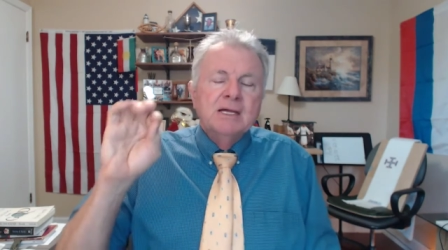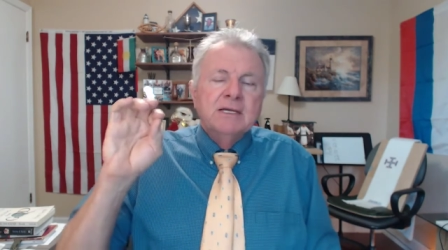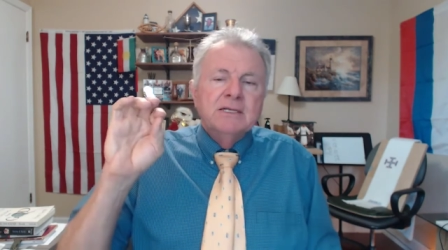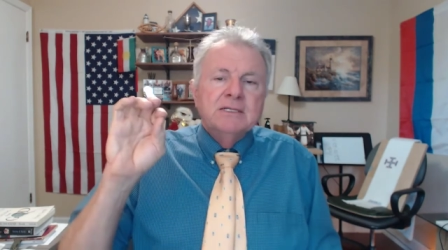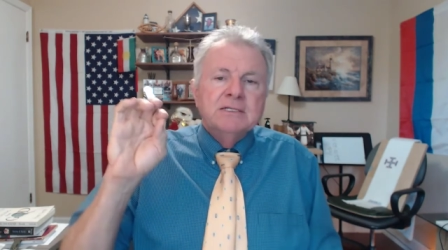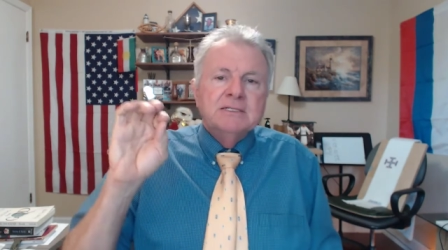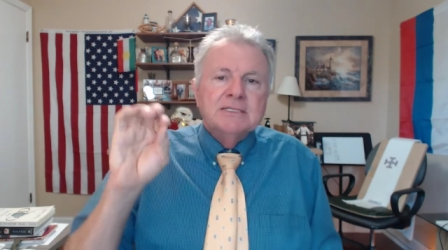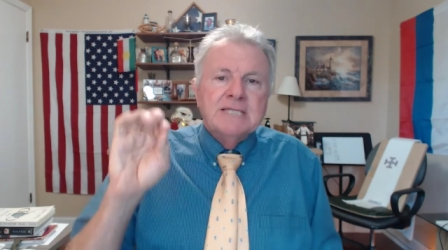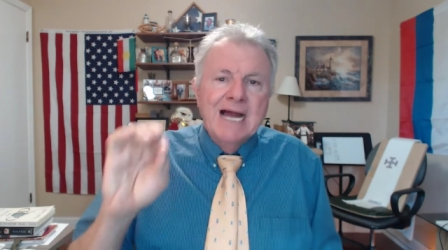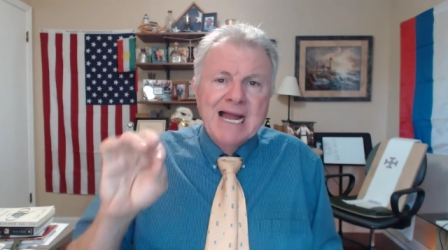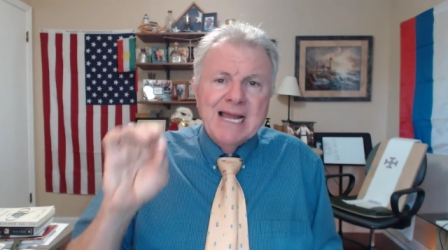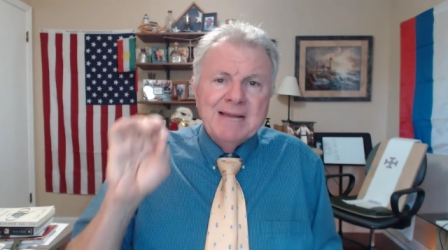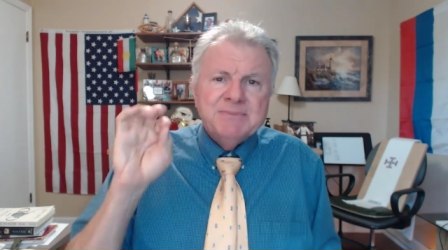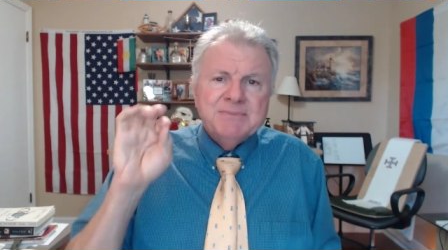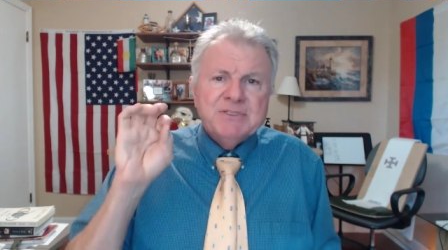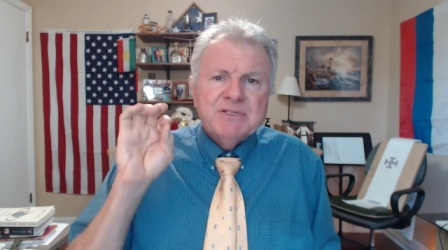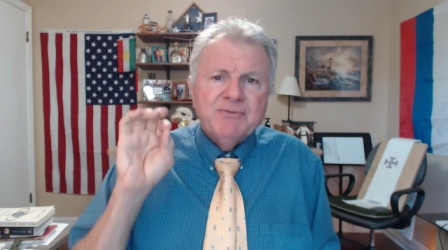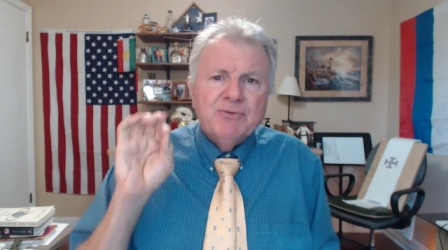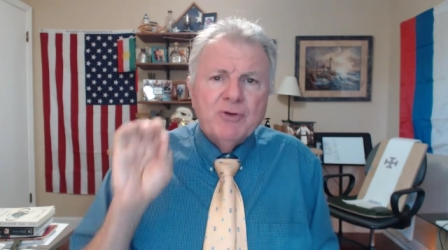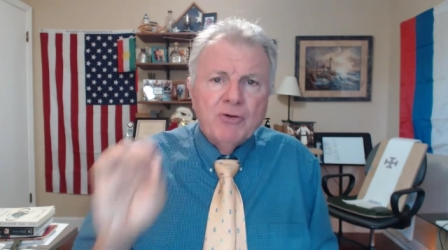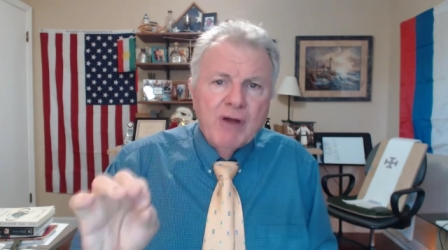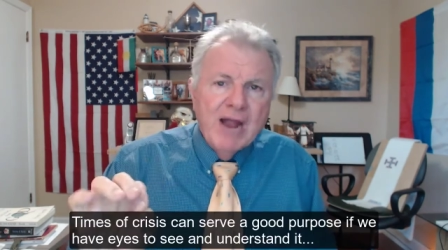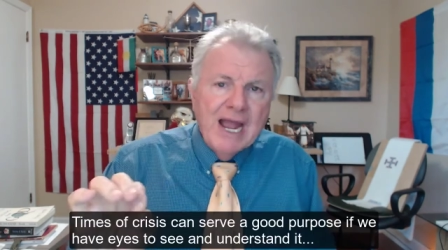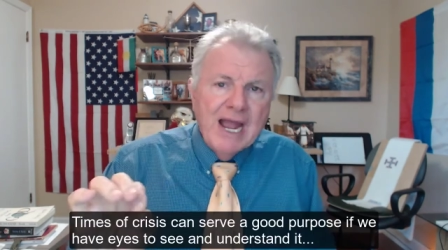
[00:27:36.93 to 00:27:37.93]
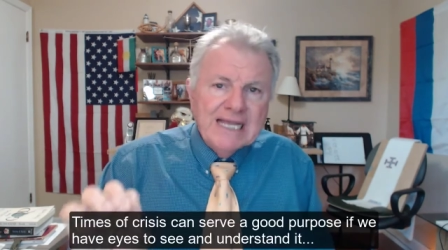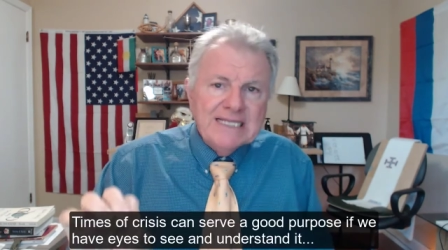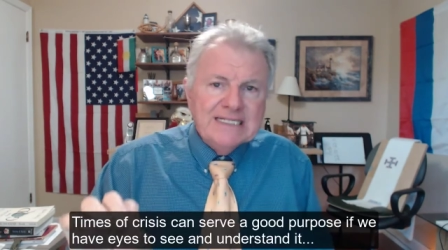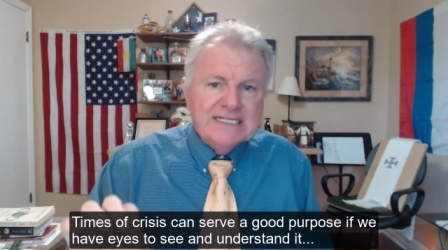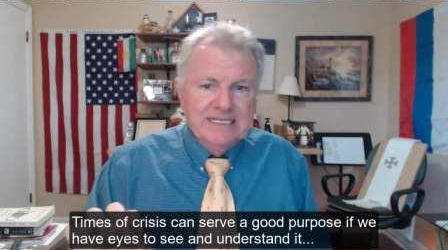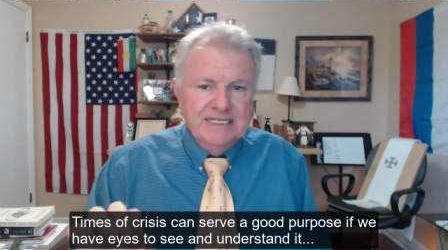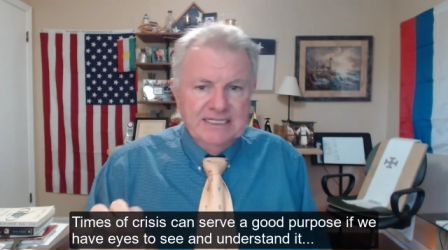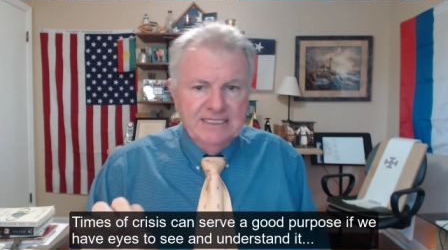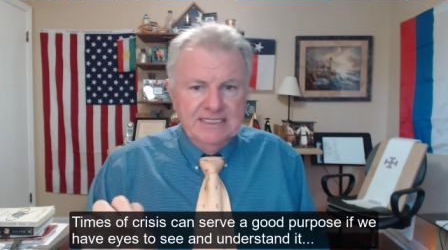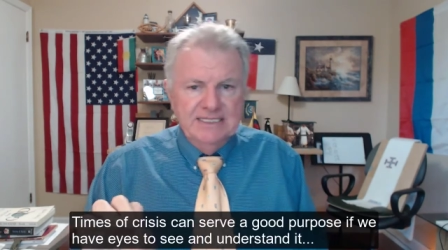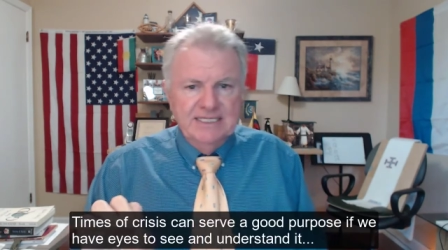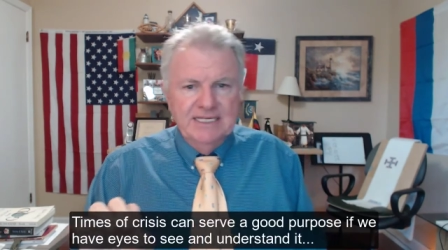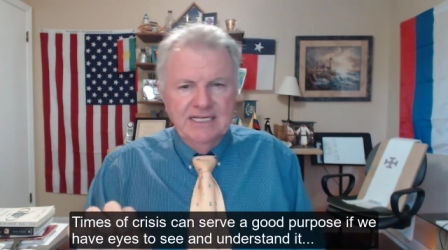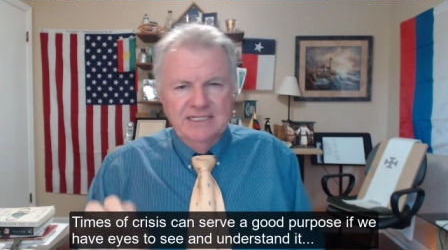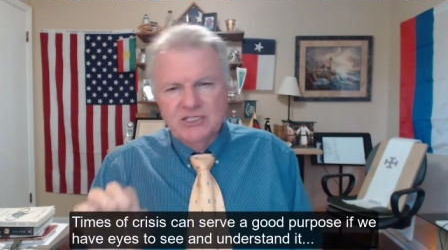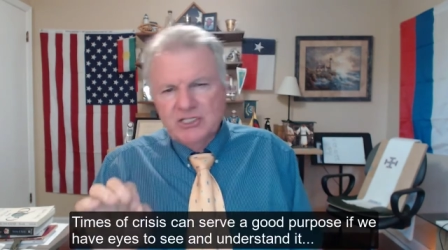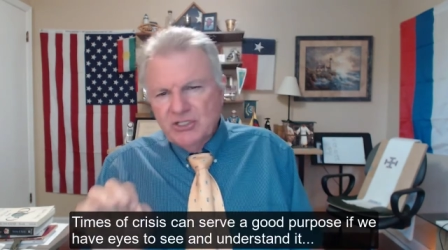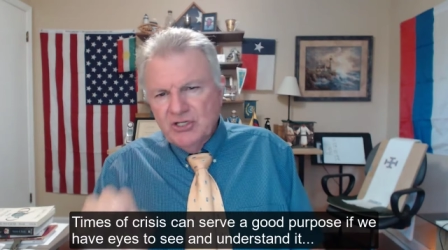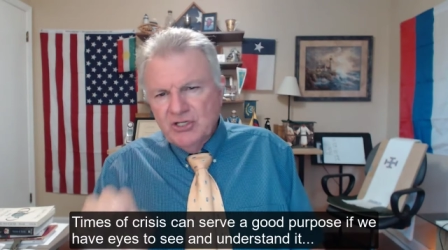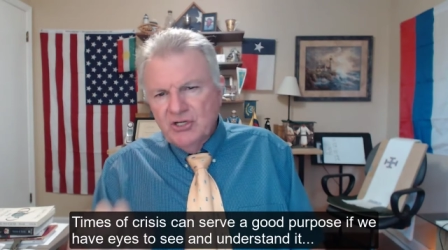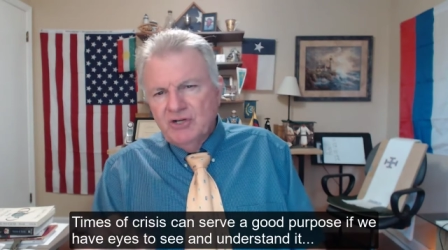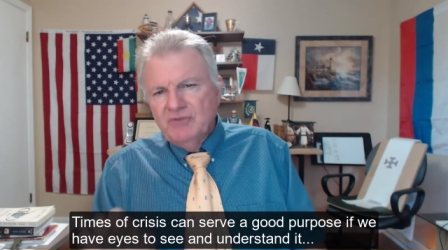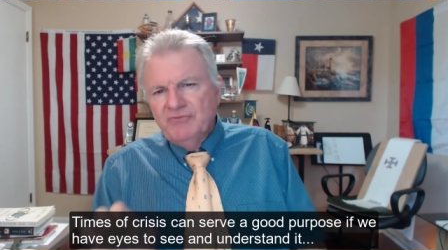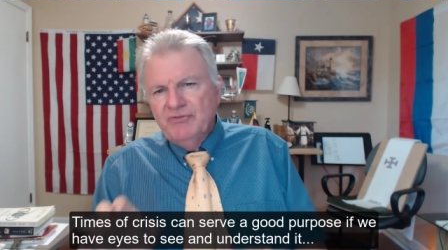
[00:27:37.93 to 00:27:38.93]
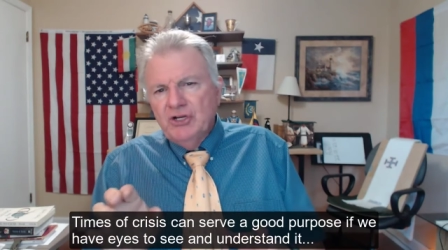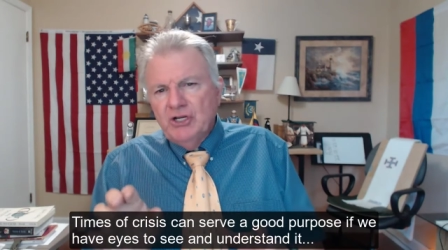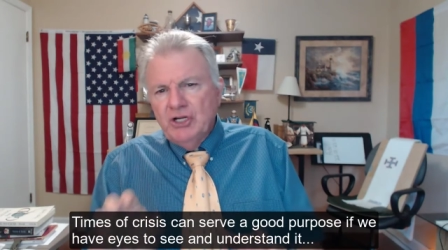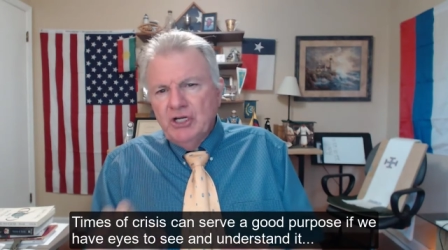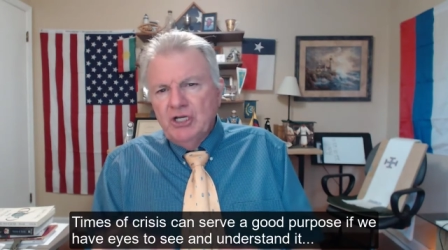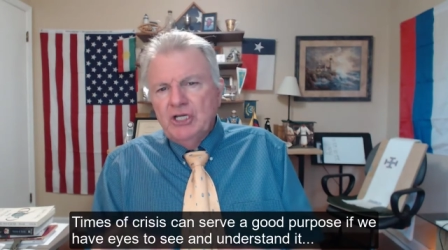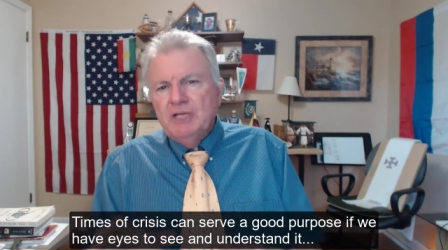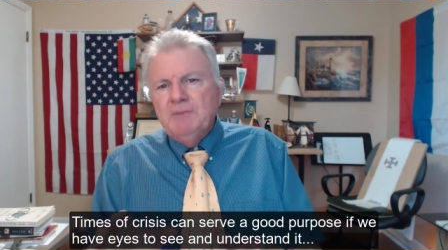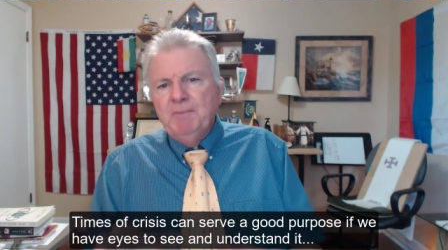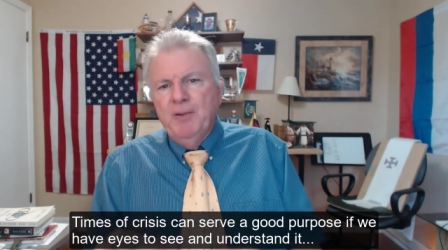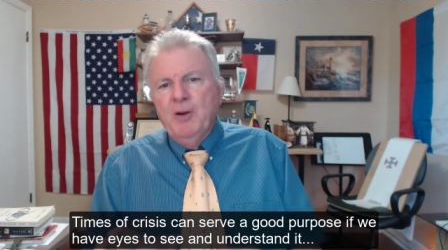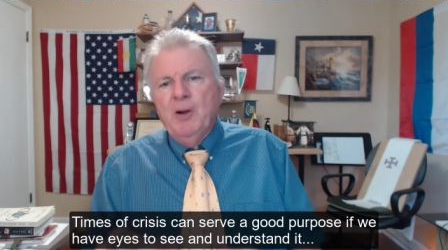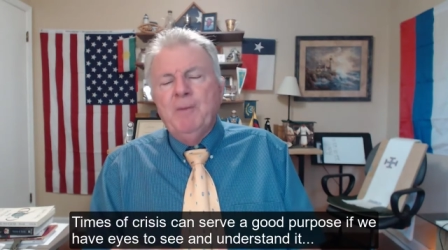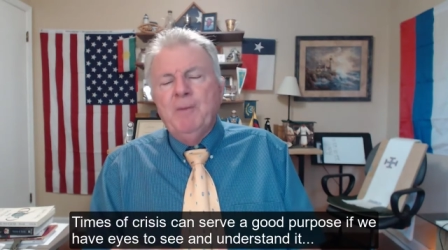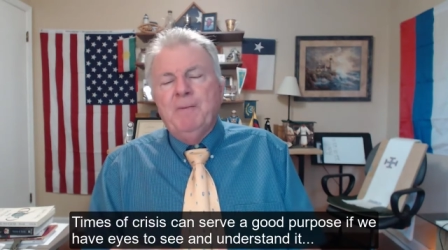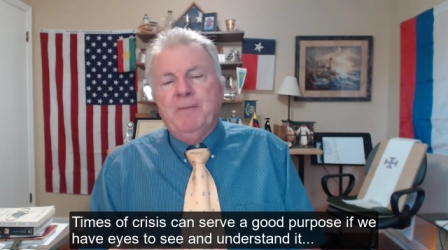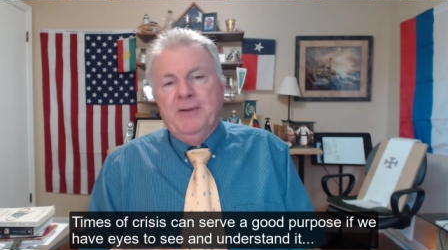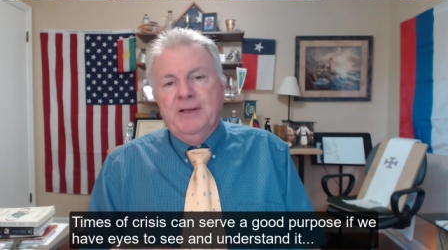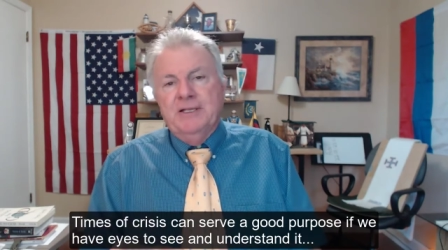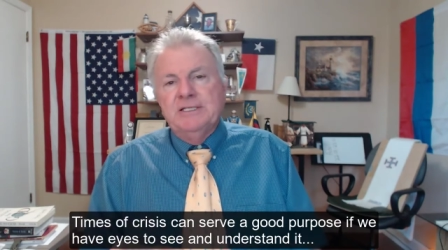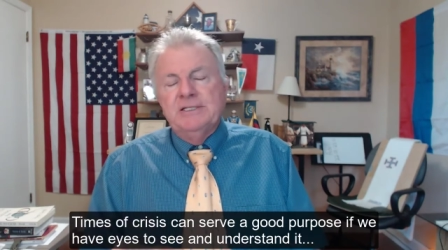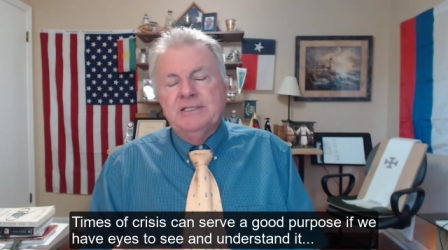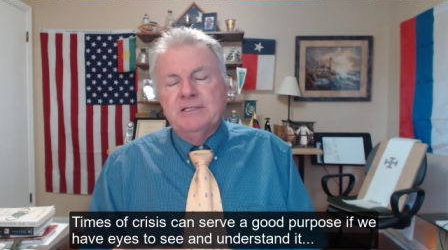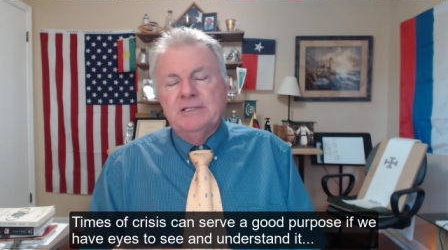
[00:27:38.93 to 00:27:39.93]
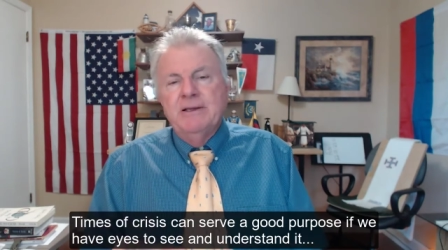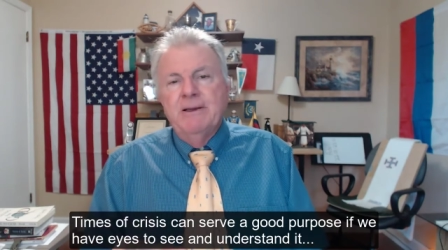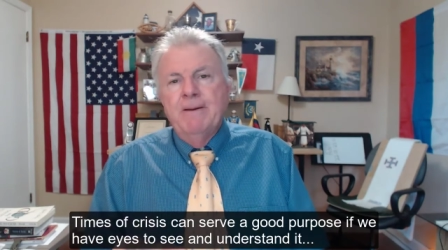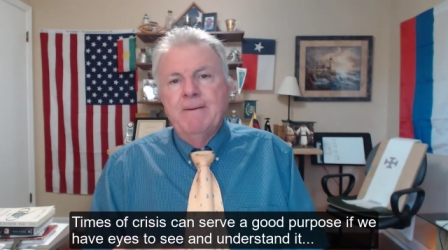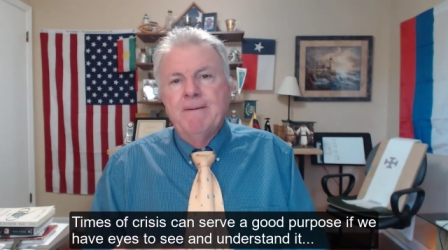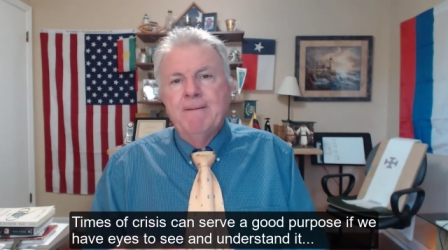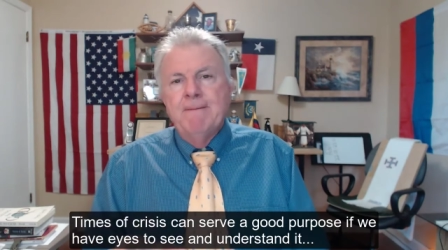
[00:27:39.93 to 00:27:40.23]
Times of crisis can serve a good purpose